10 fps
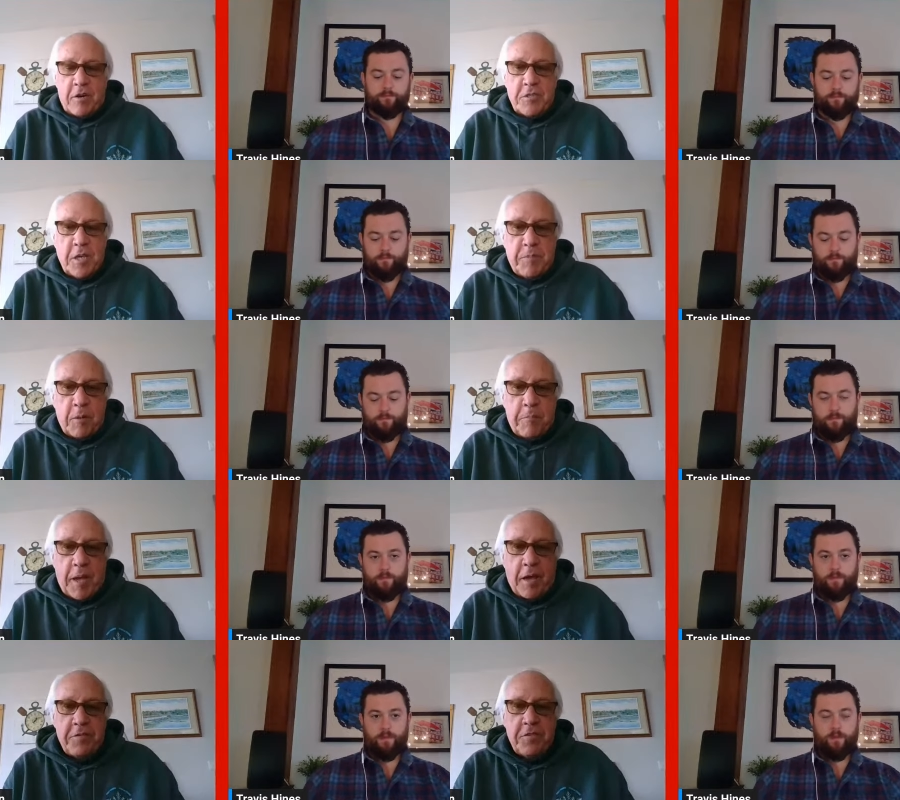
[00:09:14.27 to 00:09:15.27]
Speaker 1: intercepted a
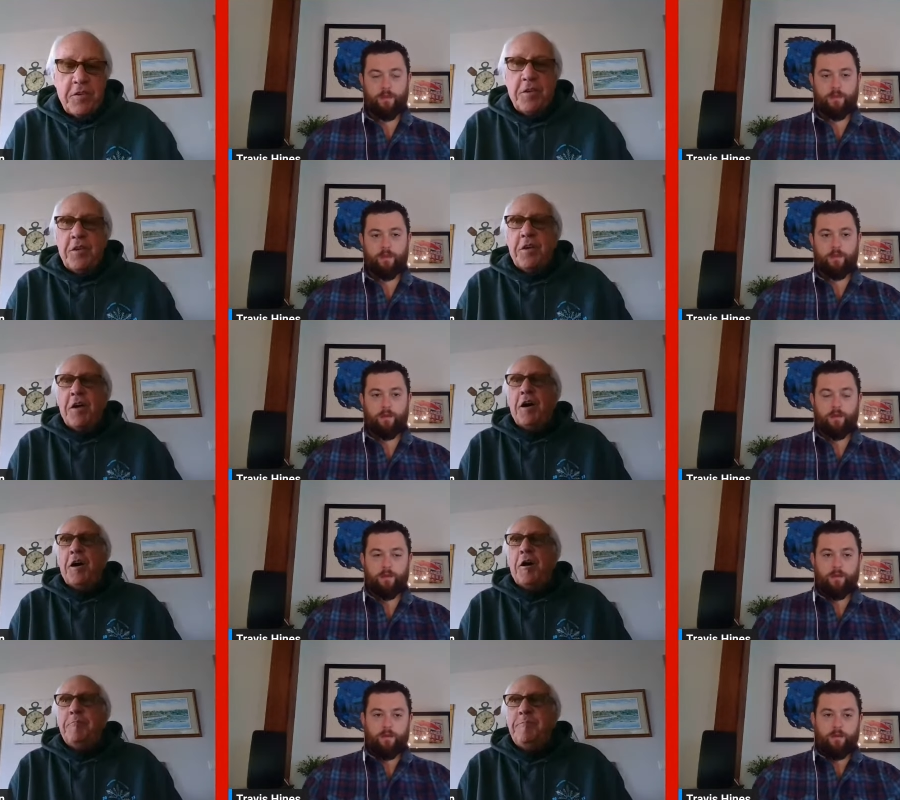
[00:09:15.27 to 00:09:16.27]
pass
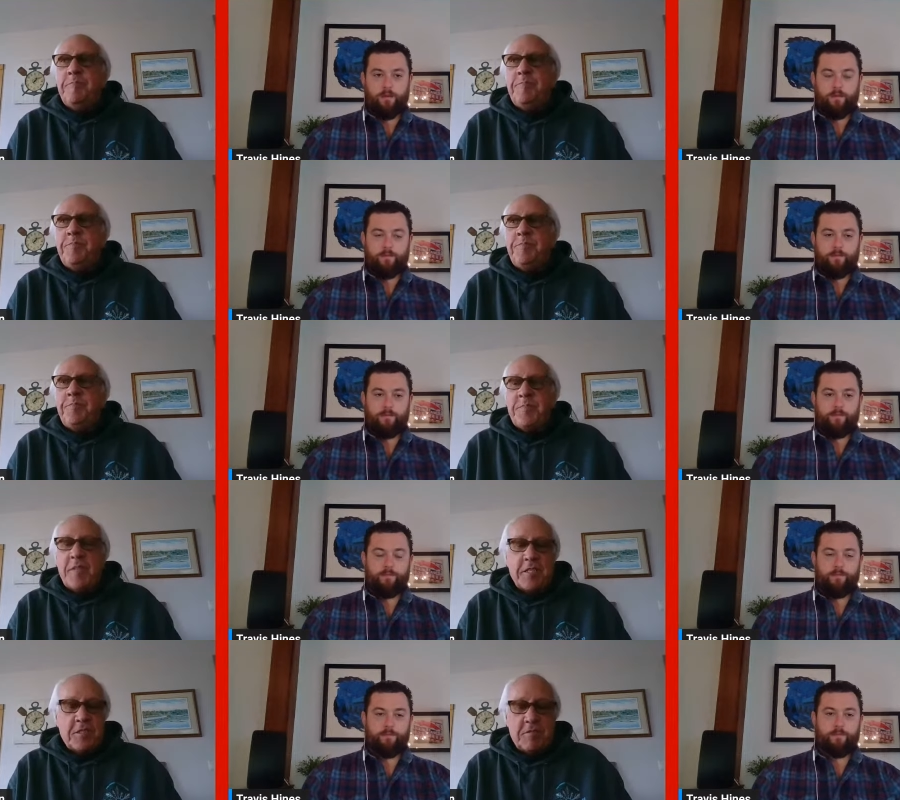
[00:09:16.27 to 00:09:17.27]
um,
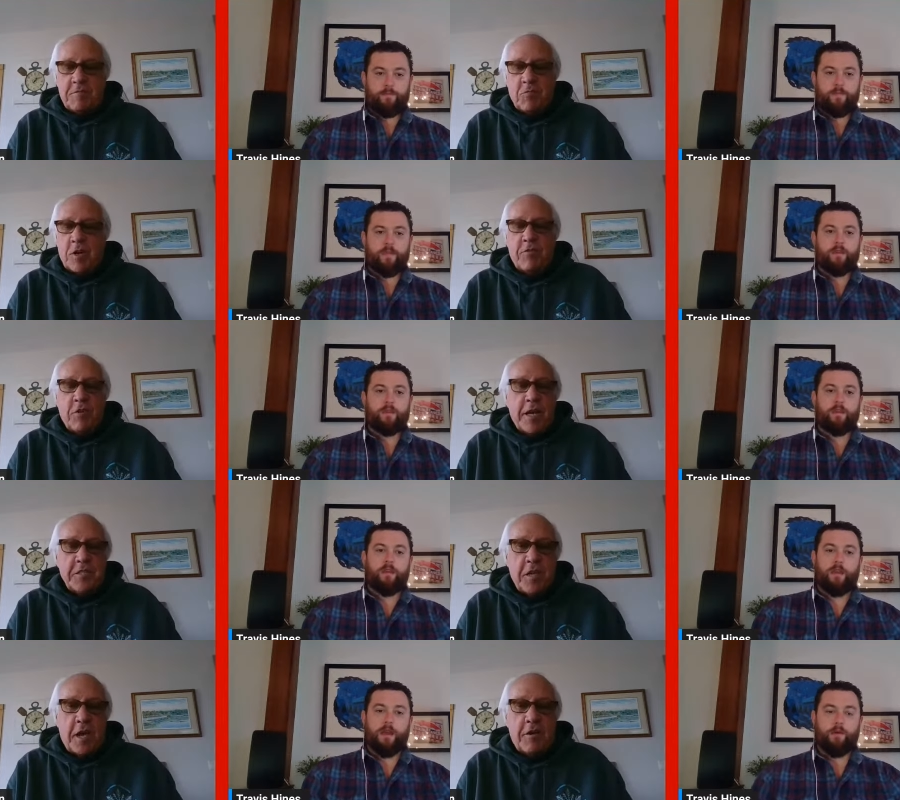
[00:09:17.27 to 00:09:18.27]
last whatever
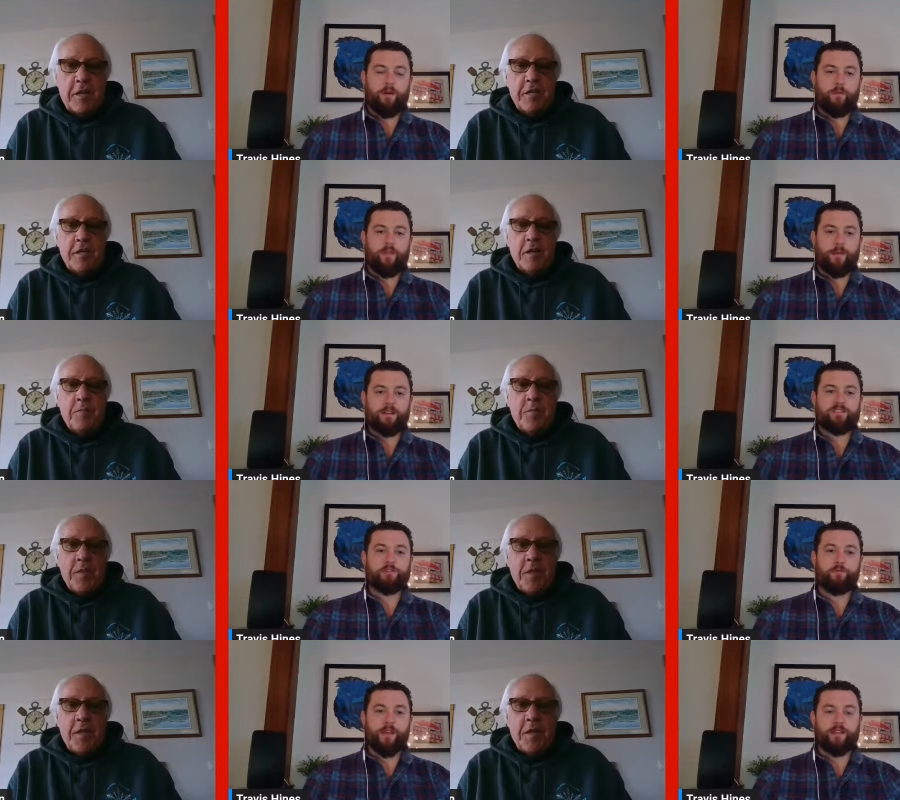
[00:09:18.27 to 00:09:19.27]
last Saturday with about
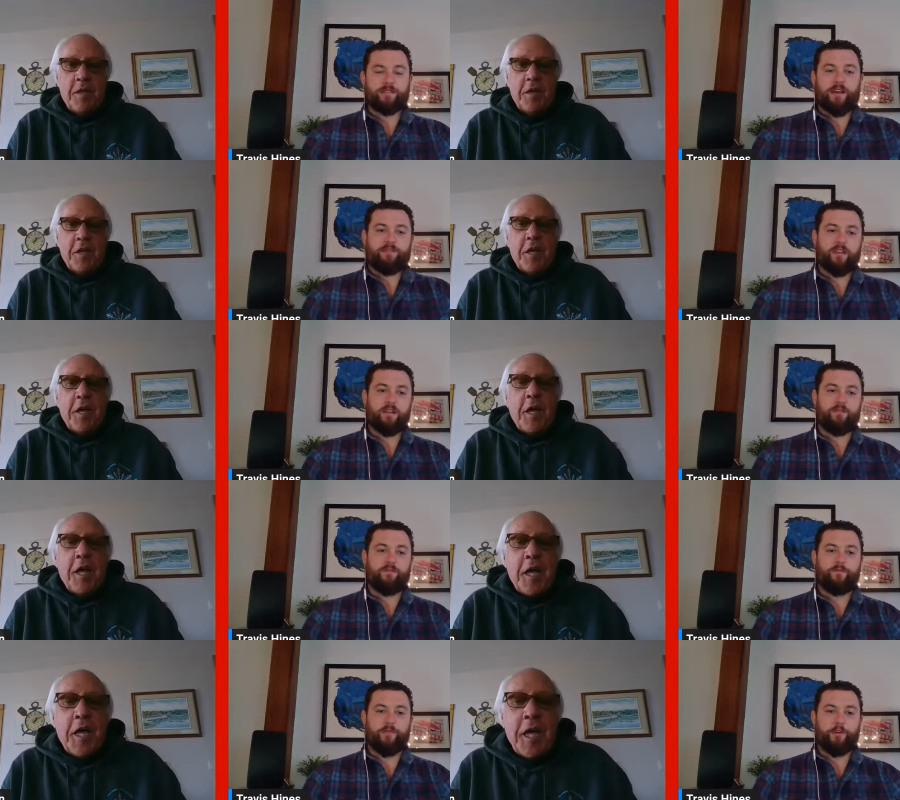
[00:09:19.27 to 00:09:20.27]
two minutes left in a
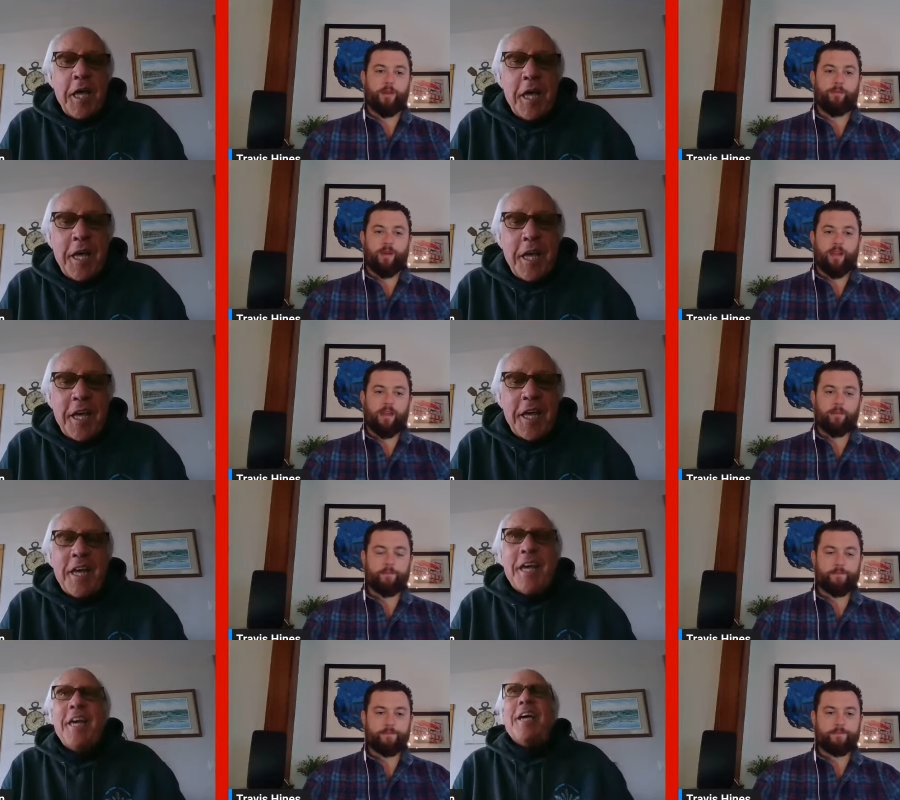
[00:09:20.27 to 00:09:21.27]
Speaker 2: thirty point game.
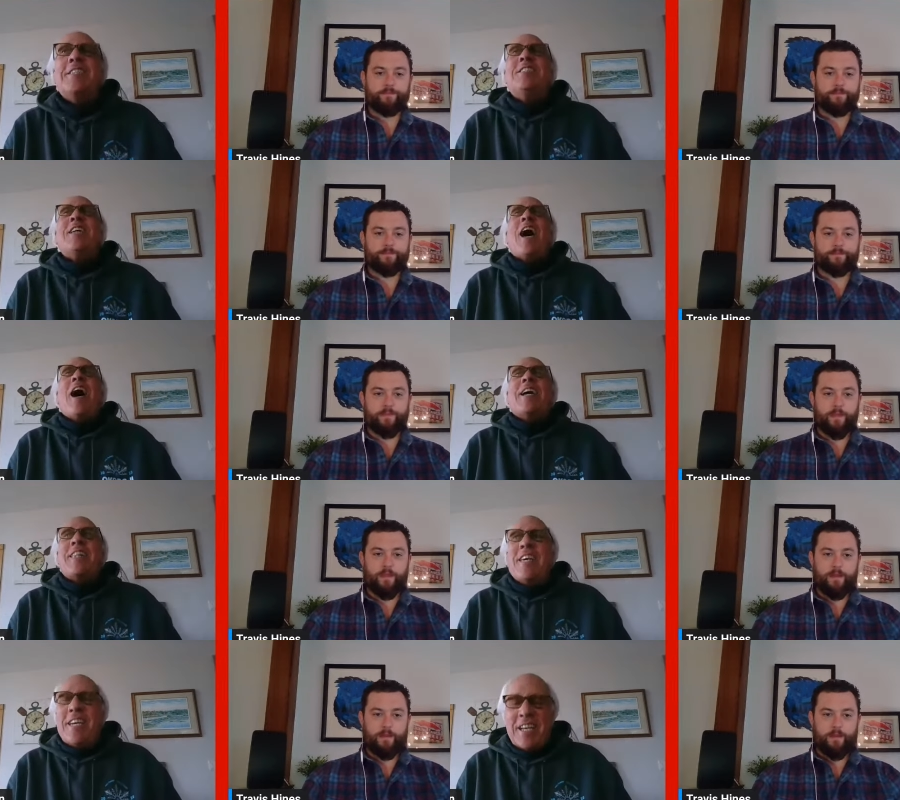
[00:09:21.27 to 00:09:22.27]

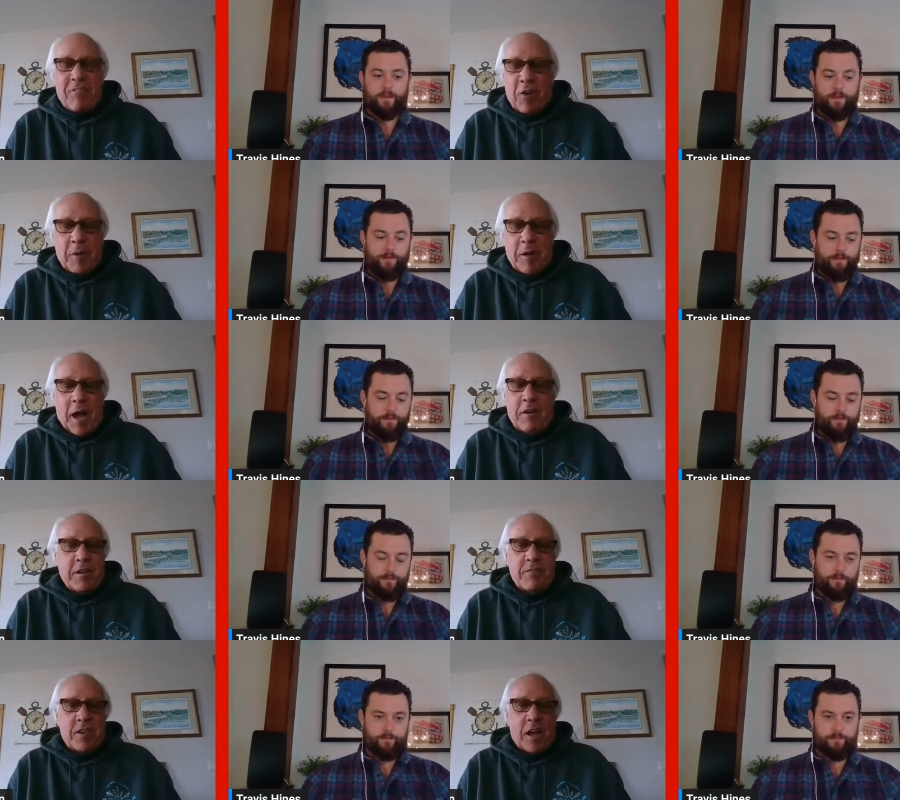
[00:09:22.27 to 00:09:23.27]
Speaker 1: Exactly from a I
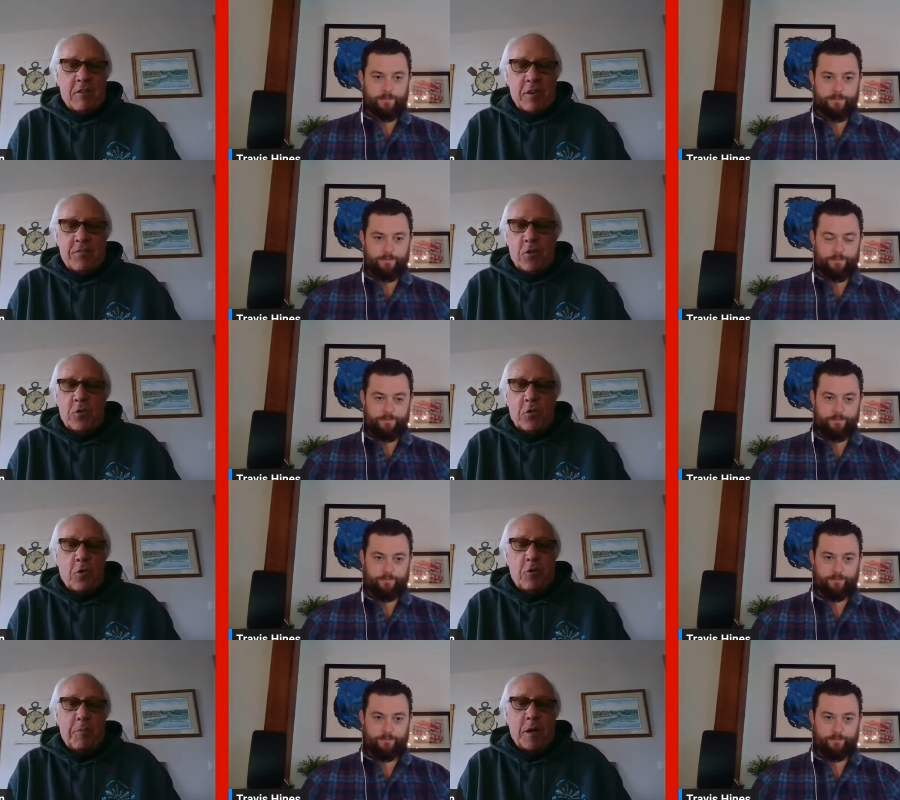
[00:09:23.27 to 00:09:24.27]
don't even I don't even know who the
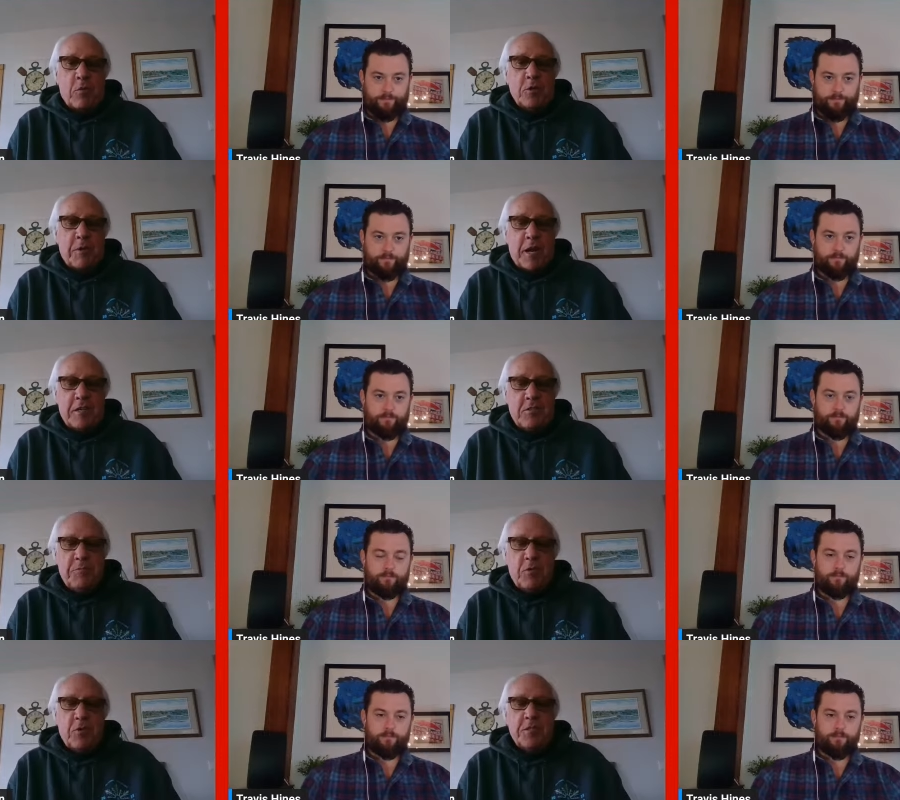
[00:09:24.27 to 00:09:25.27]
quarterback was, but I
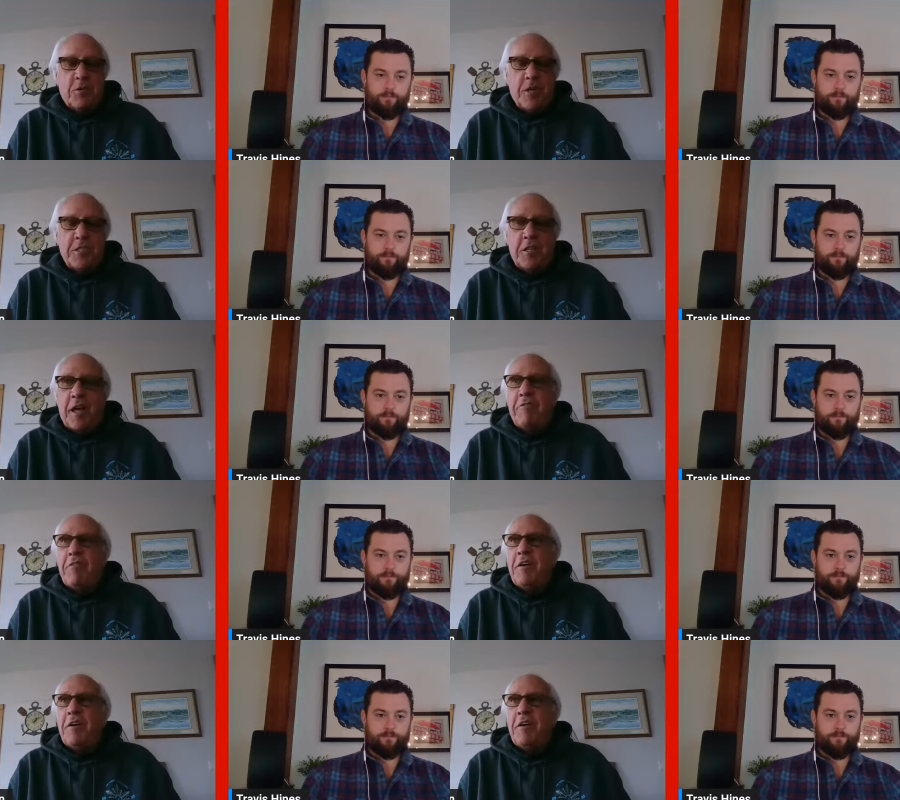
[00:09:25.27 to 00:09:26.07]
assume it wasn't Retzlaff.